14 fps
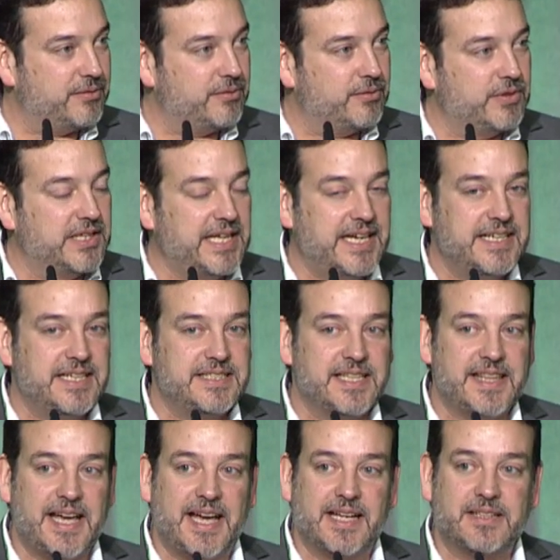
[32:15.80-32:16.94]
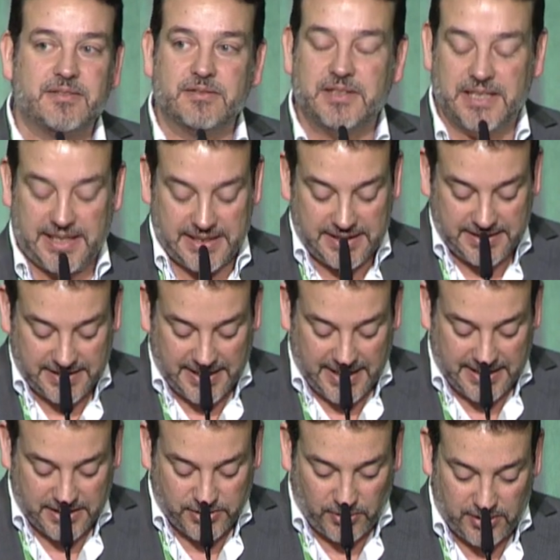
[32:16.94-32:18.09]
related to that, related to that,
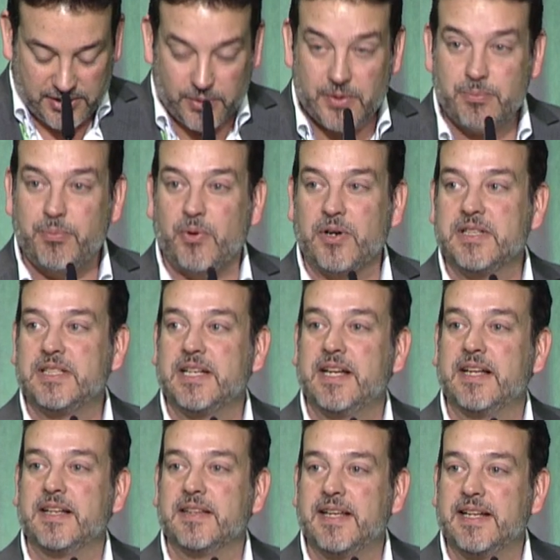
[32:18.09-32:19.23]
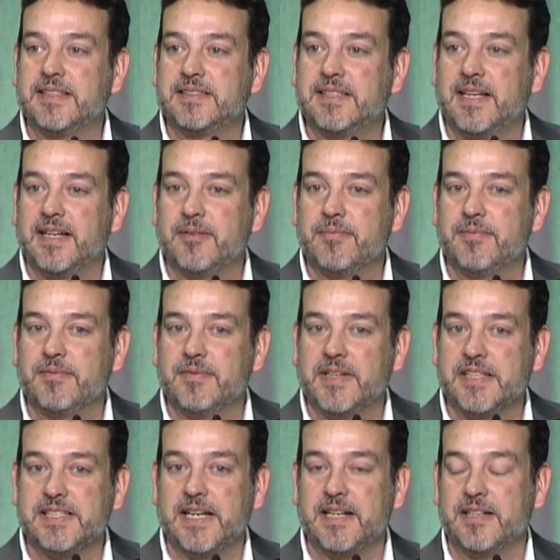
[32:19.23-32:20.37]
it's also important to, that um,
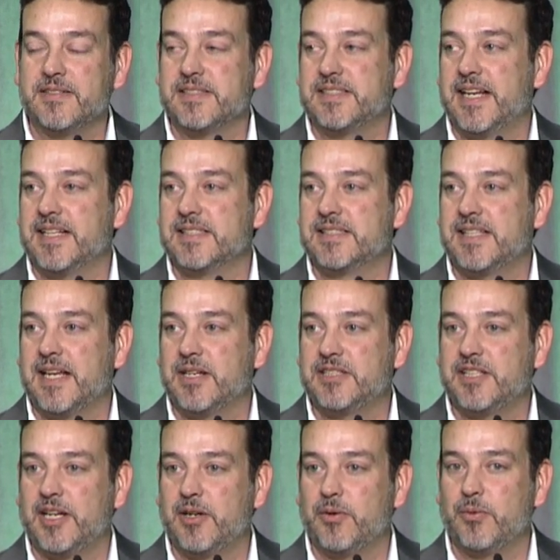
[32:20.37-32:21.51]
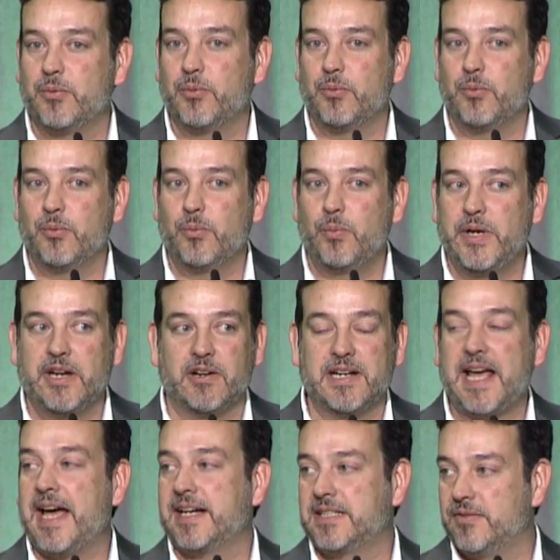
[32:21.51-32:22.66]
Hassan understands that we are an
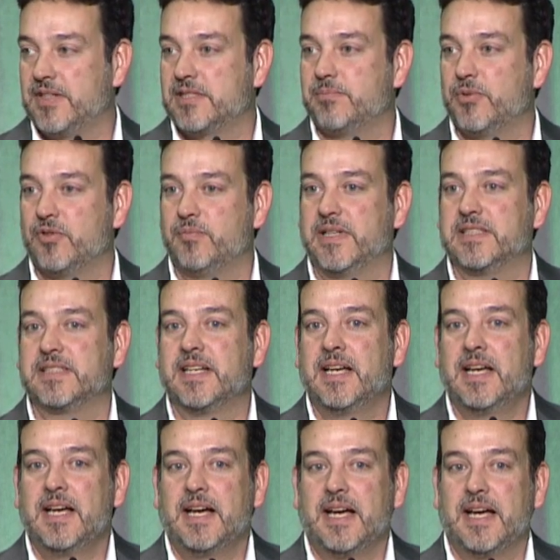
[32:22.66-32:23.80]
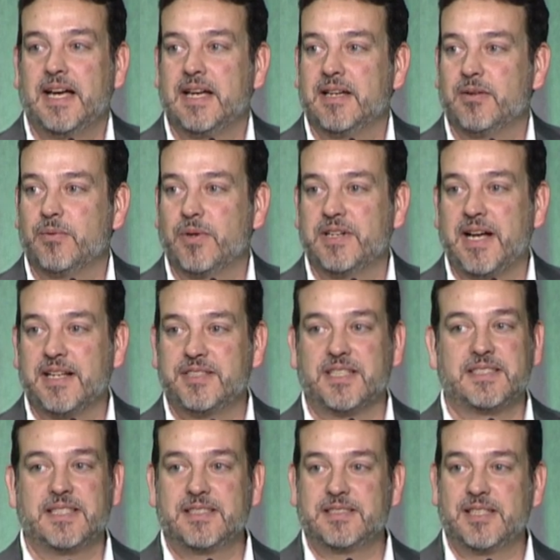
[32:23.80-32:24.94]
activist movement. Uh, we're not
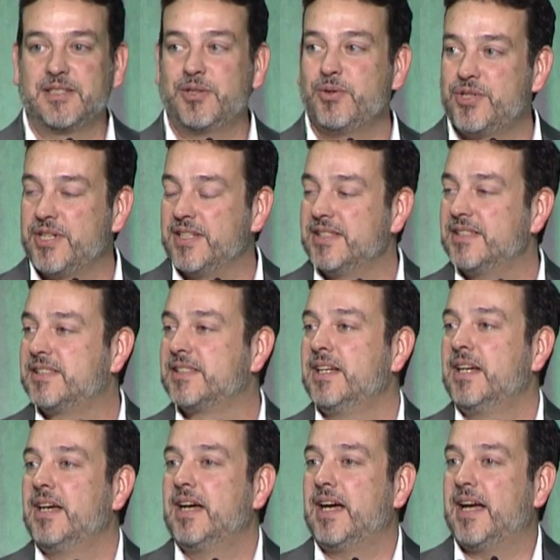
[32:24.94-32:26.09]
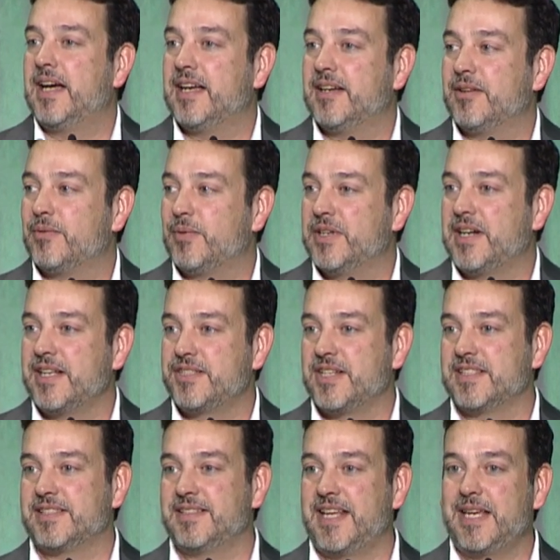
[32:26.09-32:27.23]
just institutions, uh, we're not
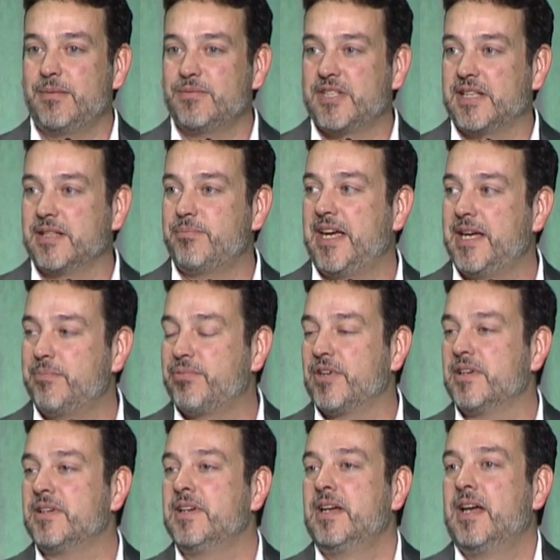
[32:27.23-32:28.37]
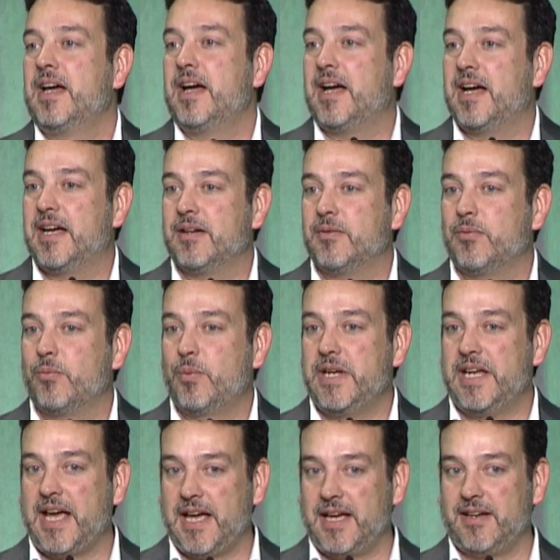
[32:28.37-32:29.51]
just names on the paper. Uh,
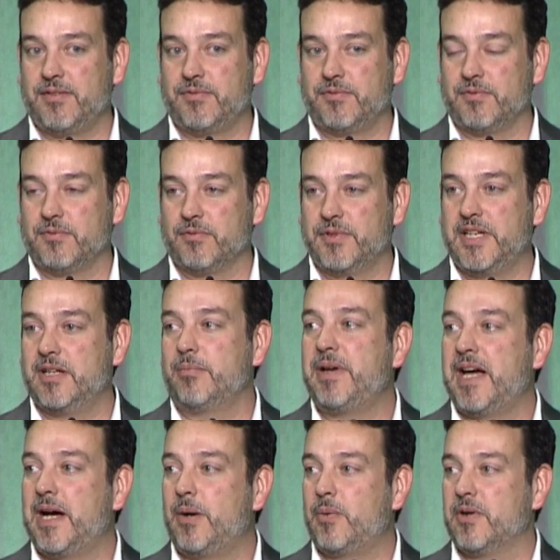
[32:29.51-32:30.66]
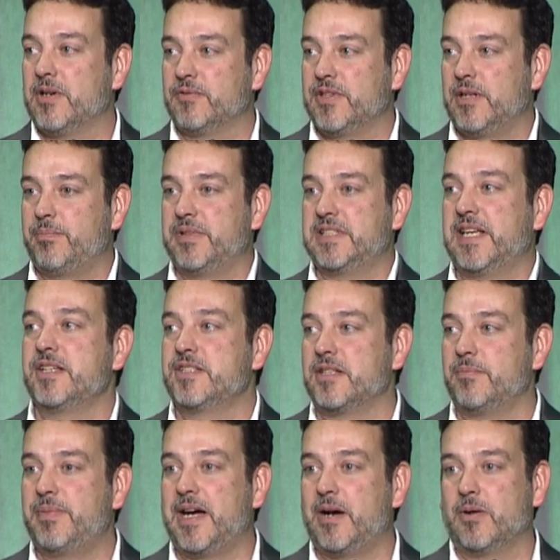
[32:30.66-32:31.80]
we have real power and real potential
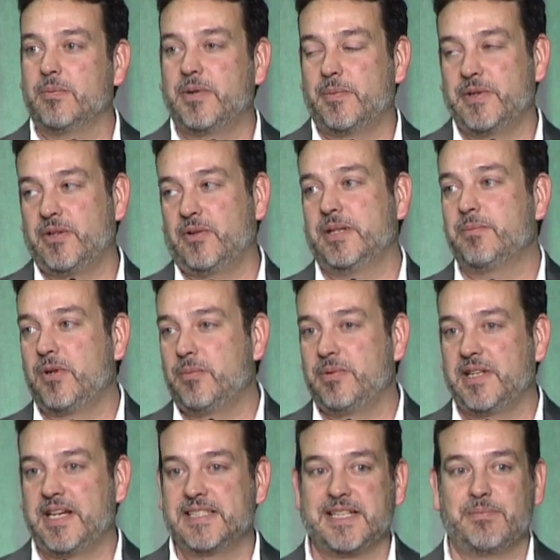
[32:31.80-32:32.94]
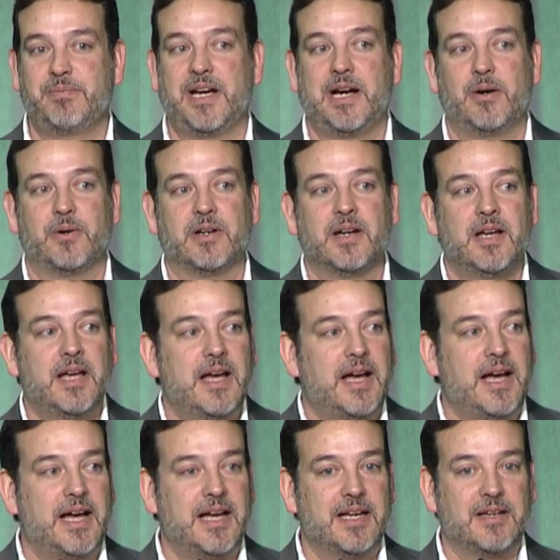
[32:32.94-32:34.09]
power, but we only mobilize that power
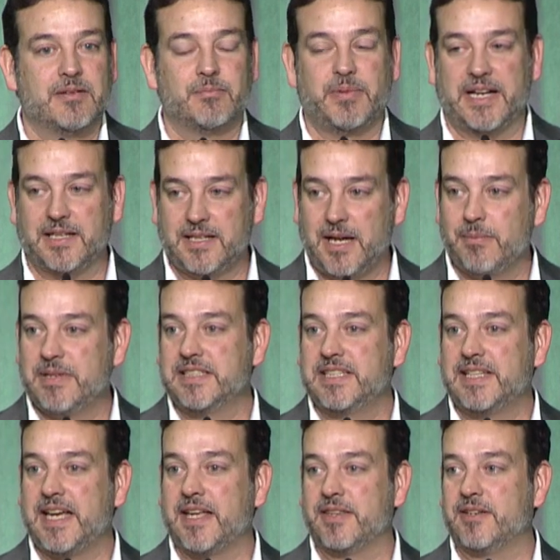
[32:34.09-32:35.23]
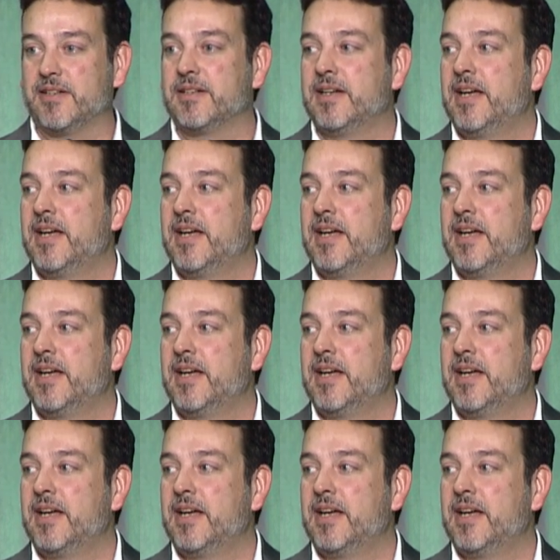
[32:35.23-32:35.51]
uh, by coming together,